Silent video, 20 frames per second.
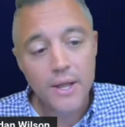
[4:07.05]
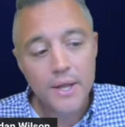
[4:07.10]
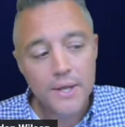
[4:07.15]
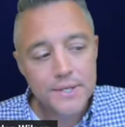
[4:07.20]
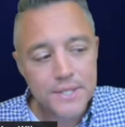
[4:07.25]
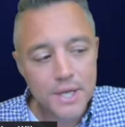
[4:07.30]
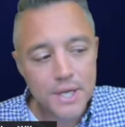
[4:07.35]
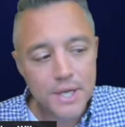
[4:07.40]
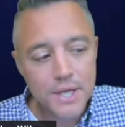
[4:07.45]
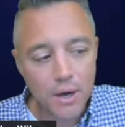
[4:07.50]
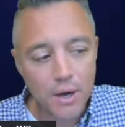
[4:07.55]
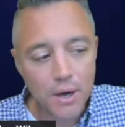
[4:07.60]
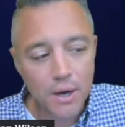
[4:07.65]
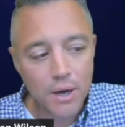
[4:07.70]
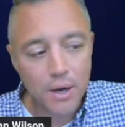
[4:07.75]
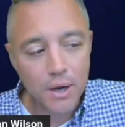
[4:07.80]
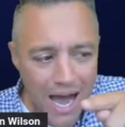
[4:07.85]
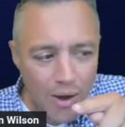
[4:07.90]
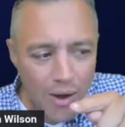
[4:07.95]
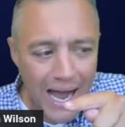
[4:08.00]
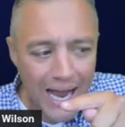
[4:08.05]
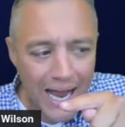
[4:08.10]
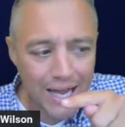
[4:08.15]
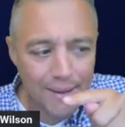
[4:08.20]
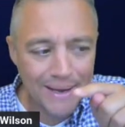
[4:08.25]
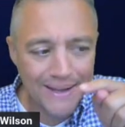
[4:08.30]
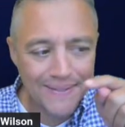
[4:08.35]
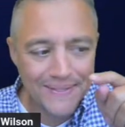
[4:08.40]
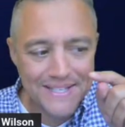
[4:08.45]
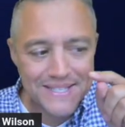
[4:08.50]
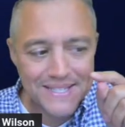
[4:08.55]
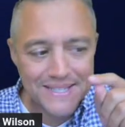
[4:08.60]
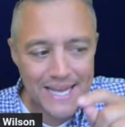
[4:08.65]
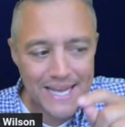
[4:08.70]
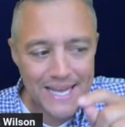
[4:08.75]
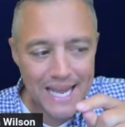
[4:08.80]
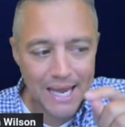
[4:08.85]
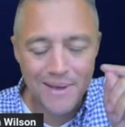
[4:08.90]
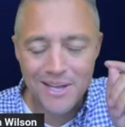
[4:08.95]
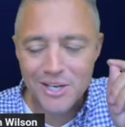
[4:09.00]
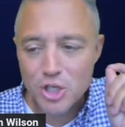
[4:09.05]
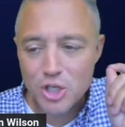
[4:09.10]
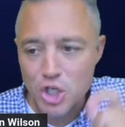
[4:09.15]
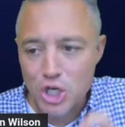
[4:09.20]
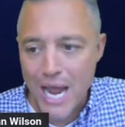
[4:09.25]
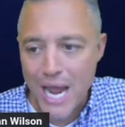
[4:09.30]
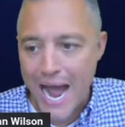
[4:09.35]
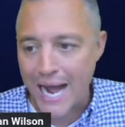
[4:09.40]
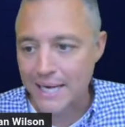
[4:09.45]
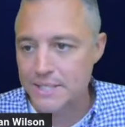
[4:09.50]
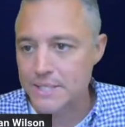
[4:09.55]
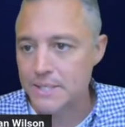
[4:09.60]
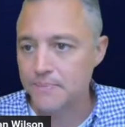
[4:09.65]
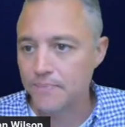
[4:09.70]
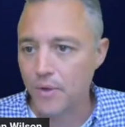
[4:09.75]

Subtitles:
So now I am in the same chat.